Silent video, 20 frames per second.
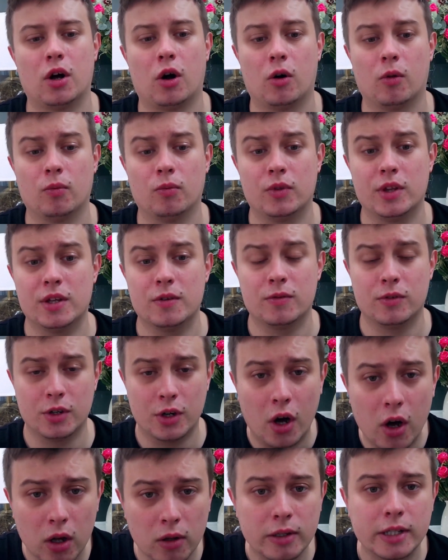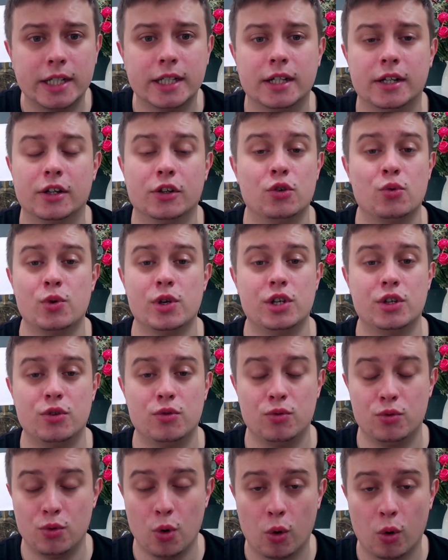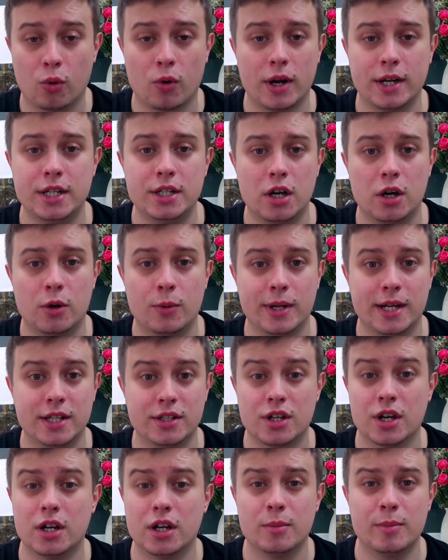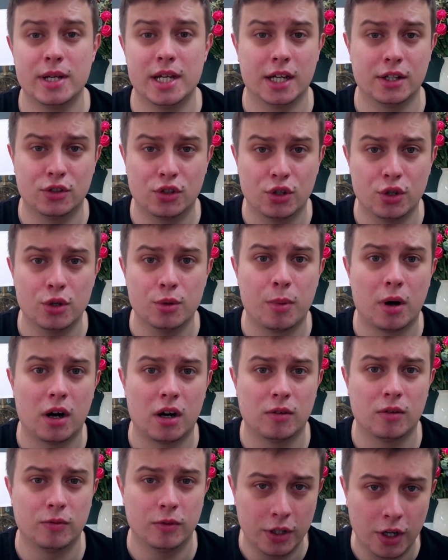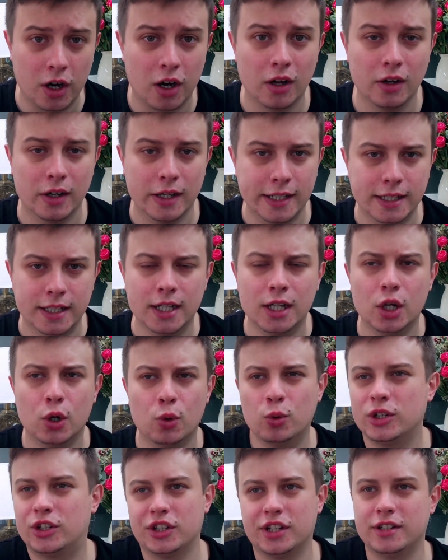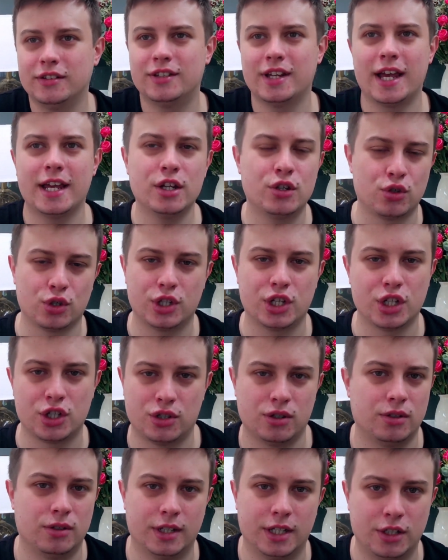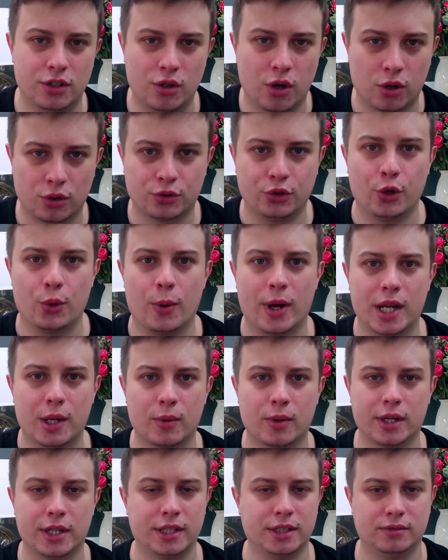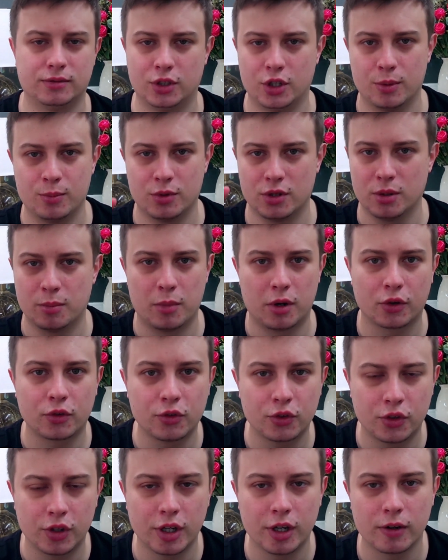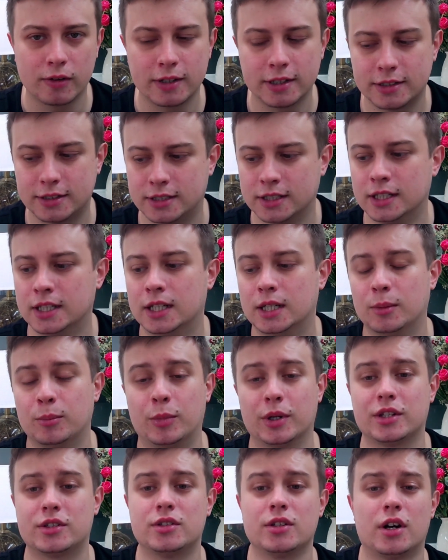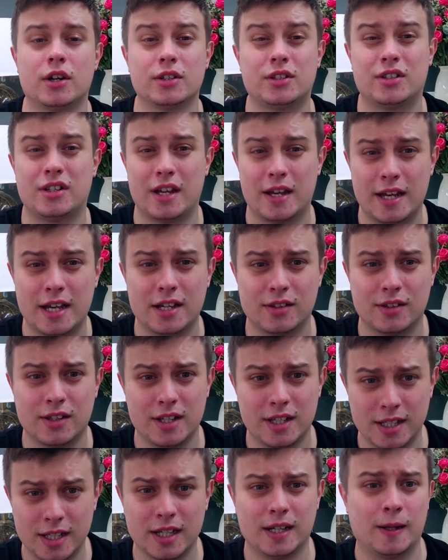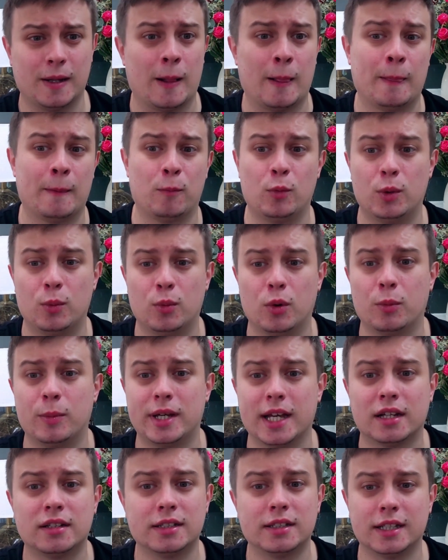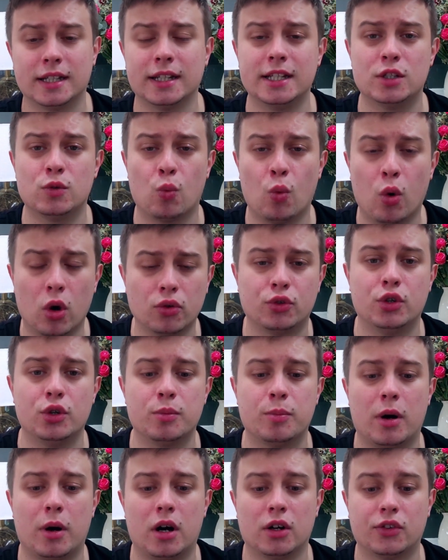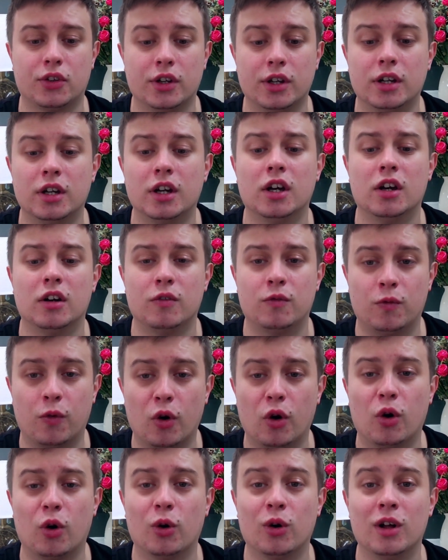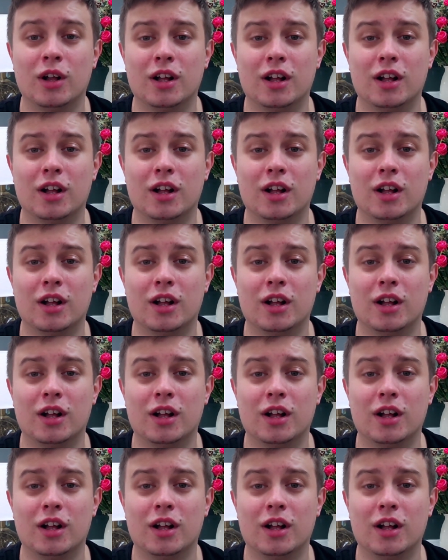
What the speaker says: on the finale, as we already know it is going to be a two-part finale, which is a tradition in Doctor Who anyway, in terms of the modern series. But it's nice to hear that, yeah, we will be getting at least one two-parter for